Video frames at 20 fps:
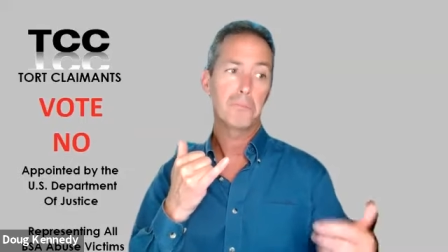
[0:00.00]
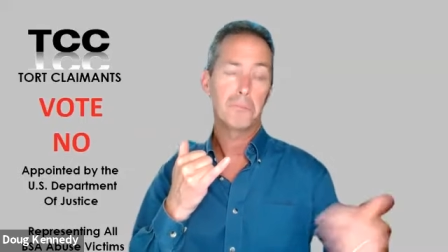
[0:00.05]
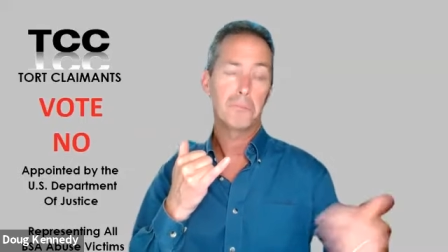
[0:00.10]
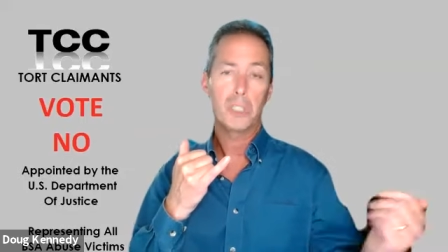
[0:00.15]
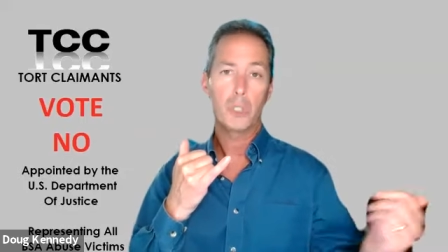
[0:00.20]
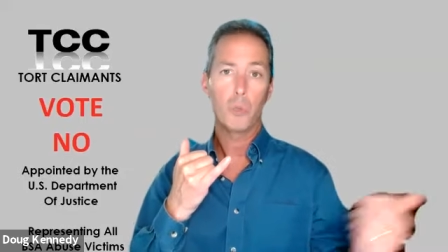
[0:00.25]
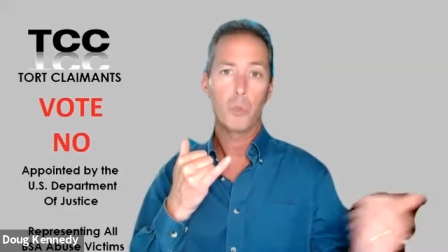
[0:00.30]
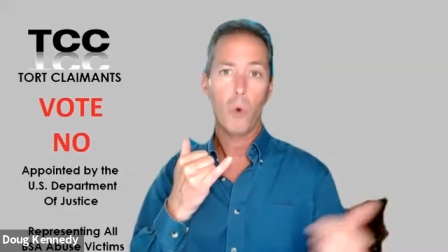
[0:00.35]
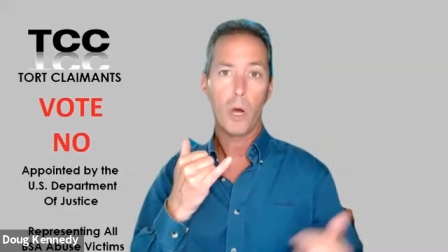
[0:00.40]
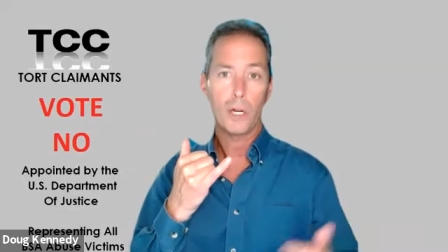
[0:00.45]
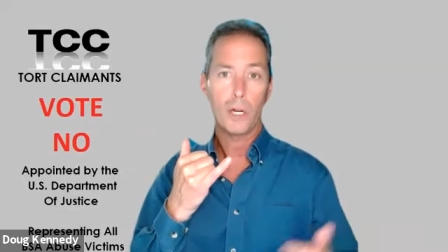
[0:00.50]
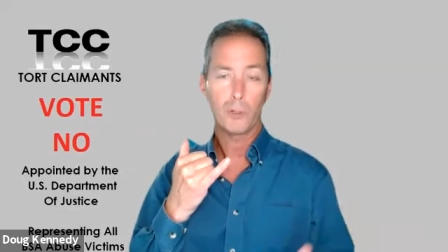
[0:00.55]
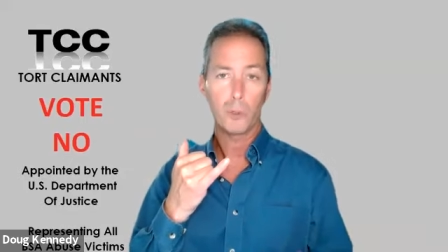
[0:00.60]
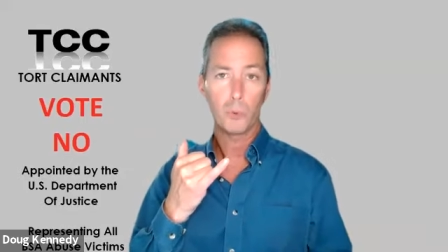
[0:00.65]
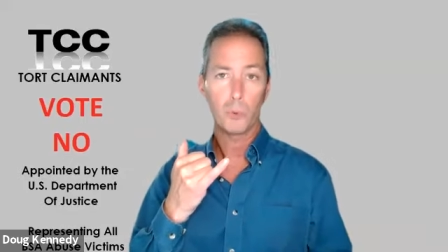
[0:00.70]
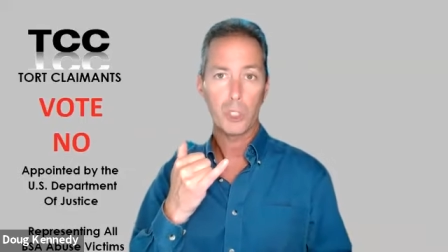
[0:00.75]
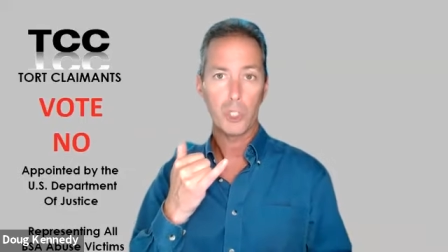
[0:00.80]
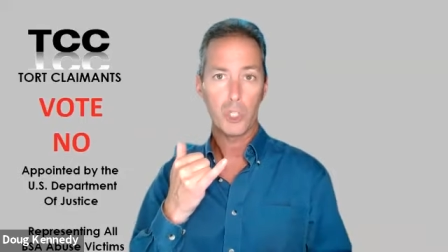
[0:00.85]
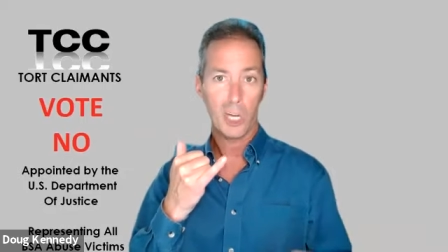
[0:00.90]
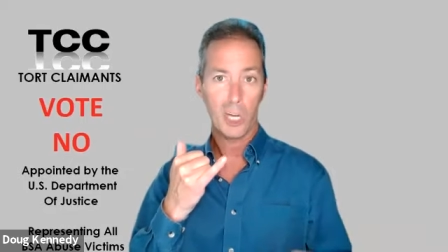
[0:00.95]
he wanted to
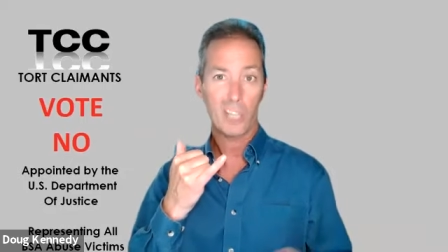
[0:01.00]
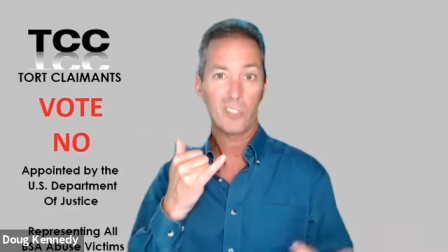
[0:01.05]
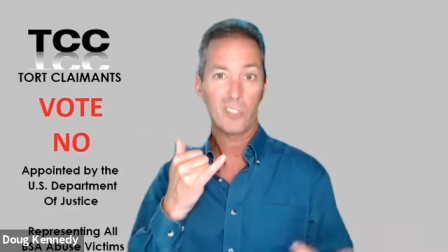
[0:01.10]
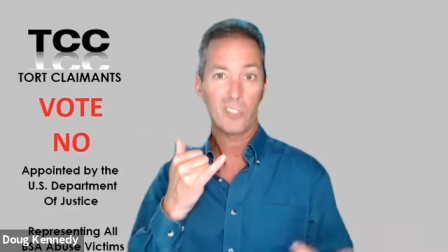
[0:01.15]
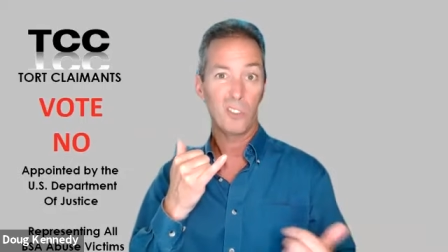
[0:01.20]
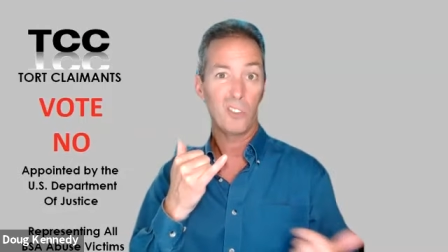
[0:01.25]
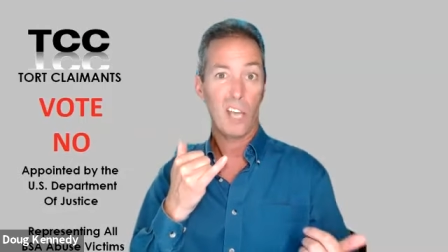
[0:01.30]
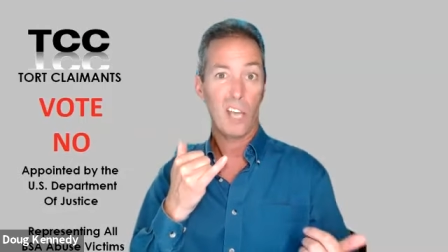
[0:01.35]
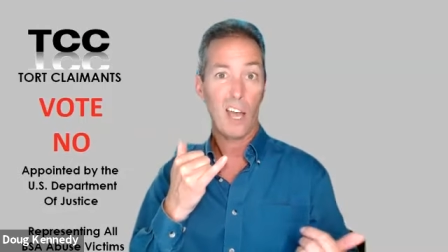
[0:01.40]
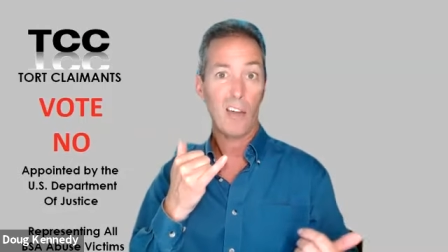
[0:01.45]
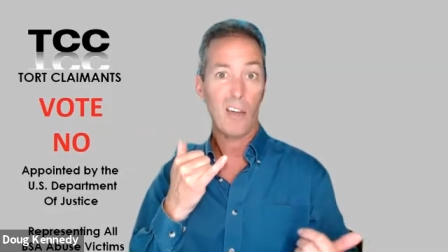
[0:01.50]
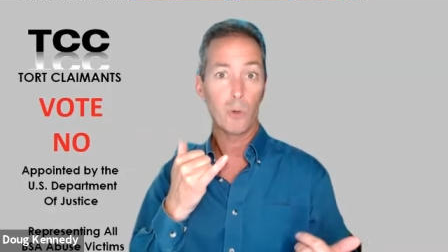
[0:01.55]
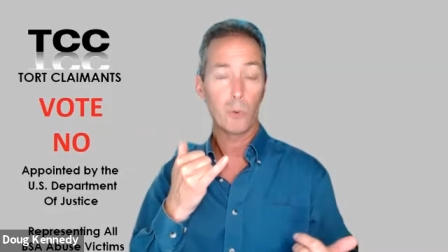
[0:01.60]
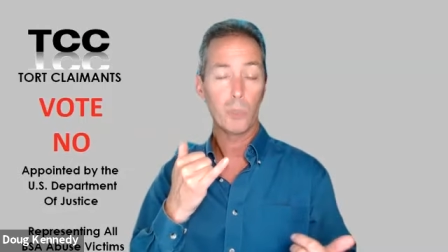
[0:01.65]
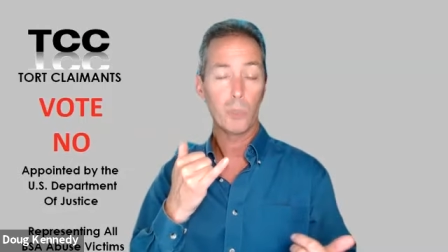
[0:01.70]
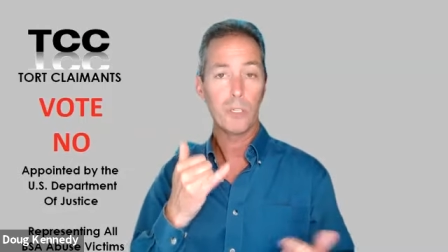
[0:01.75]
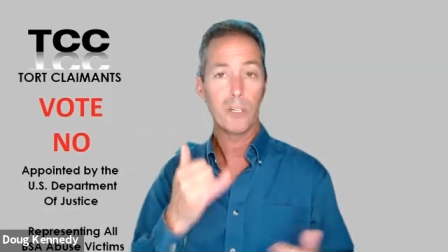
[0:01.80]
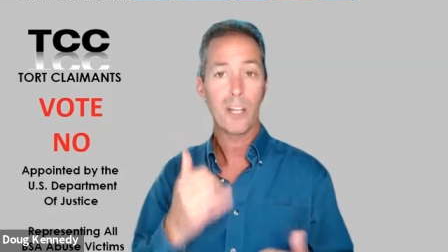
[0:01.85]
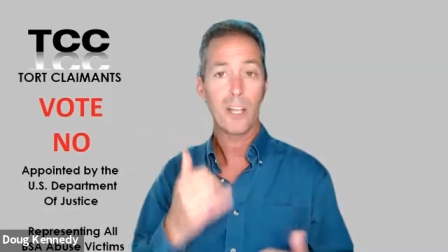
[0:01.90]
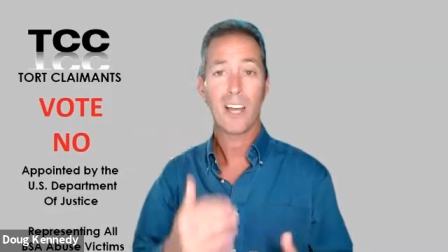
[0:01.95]
reject it? Do you have it
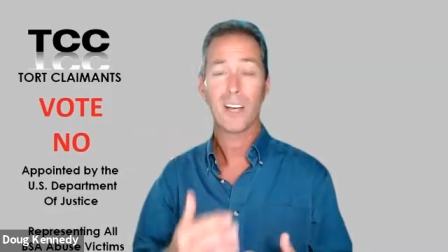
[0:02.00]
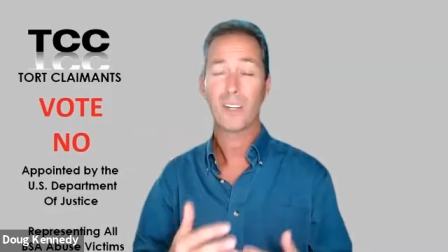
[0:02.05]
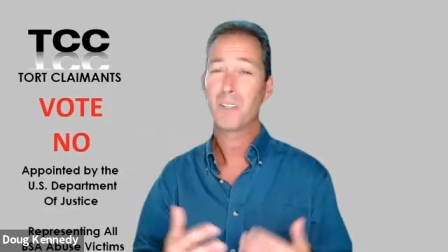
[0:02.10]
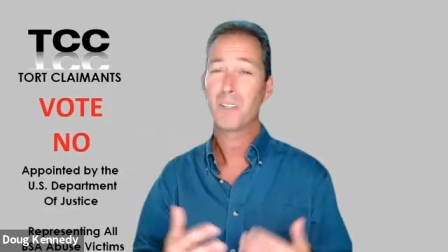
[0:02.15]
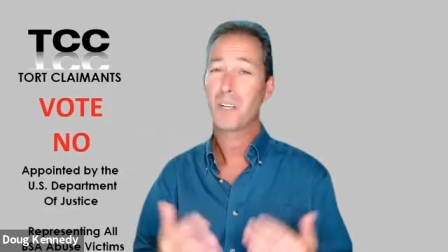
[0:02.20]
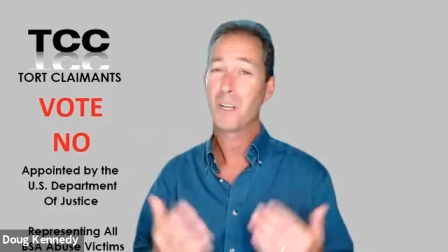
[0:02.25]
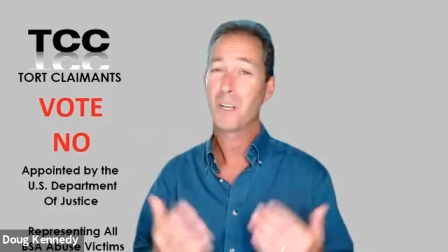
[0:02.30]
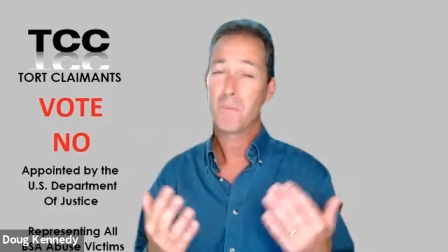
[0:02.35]
written down?